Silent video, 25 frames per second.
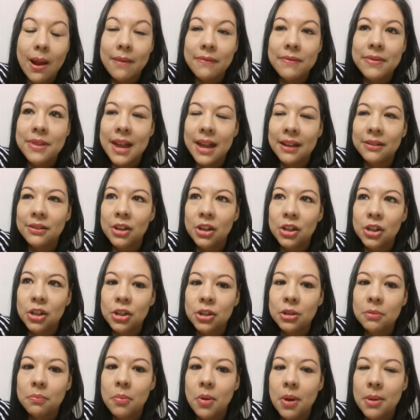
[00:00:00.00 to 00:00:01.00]
have that
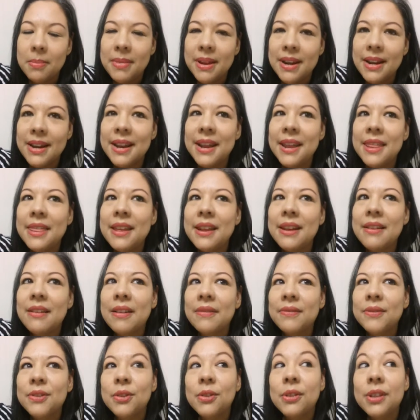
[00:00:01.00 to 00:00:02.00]
doctor's appointment, and
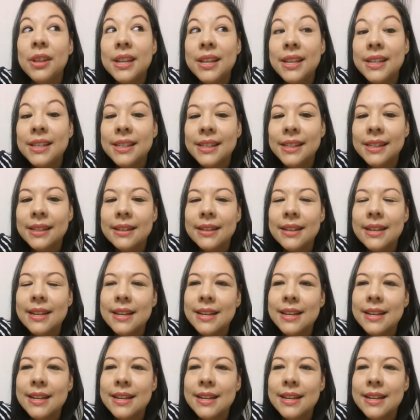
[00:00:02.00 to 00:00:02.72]
then after this,